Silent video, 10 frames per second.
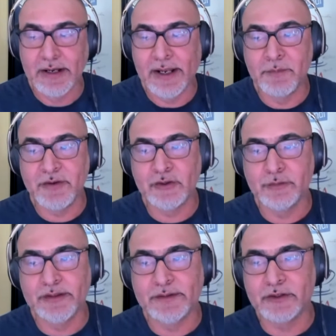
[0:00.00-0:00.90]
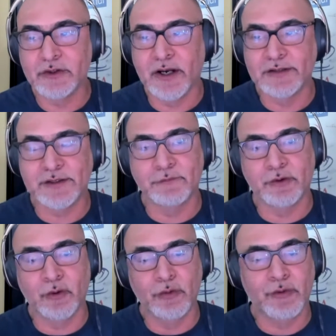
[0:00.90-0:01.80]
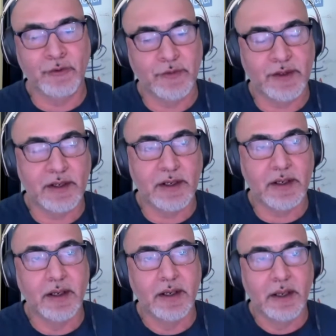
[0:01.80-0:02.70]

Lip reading: Now I'm assuming that you guys have gone through the